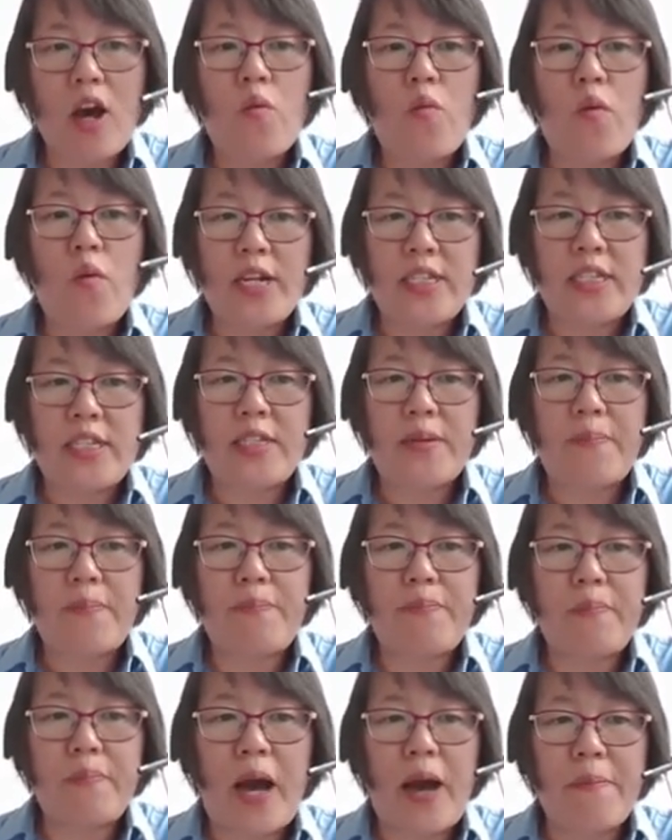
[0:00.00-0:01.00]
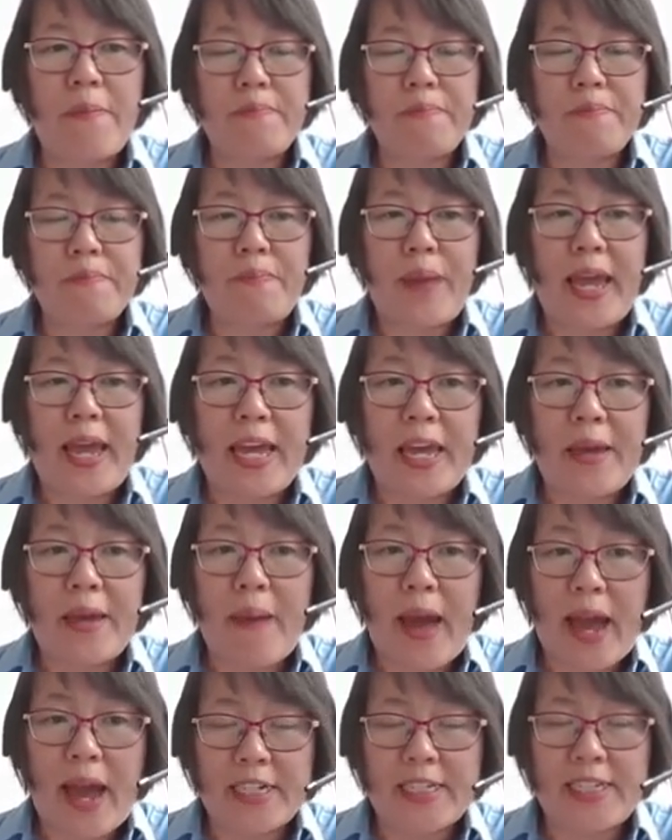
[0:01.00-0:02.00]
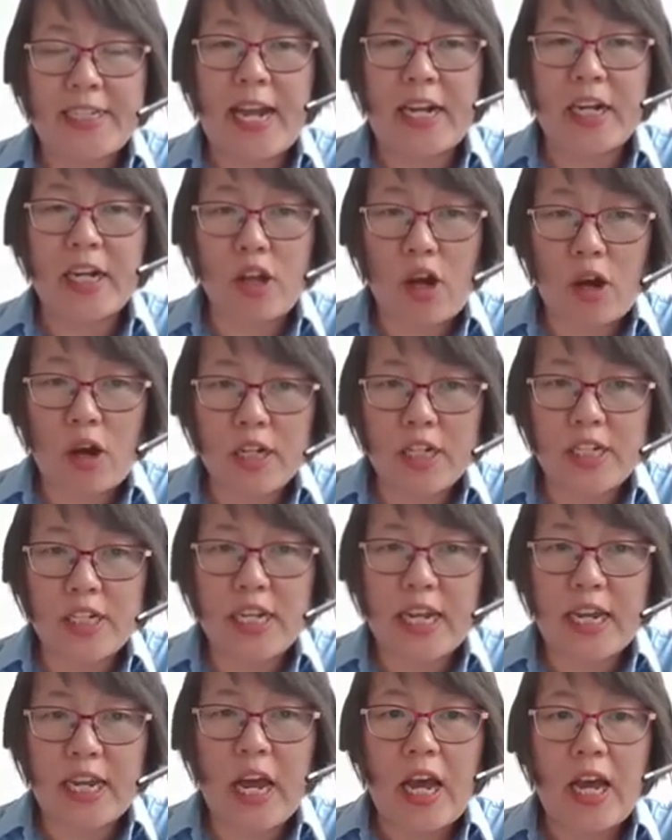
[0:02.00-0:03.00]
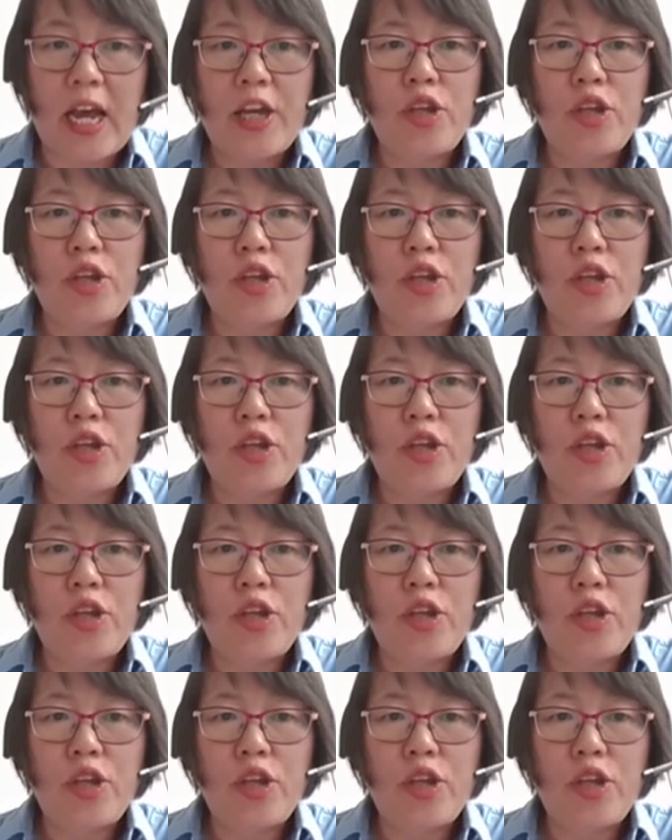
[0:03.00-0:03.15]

With the piggyback technology,